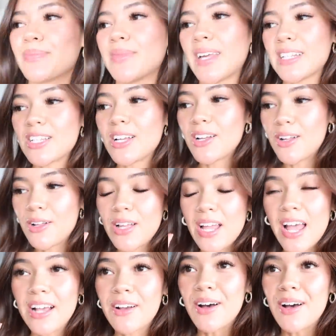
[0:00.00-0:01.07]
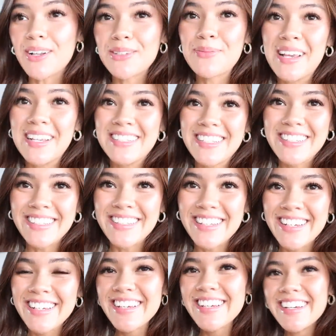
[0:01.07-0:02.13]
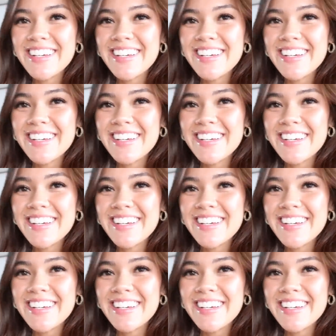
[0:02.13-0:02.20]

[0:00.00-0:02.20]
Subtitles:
that's all I got basically.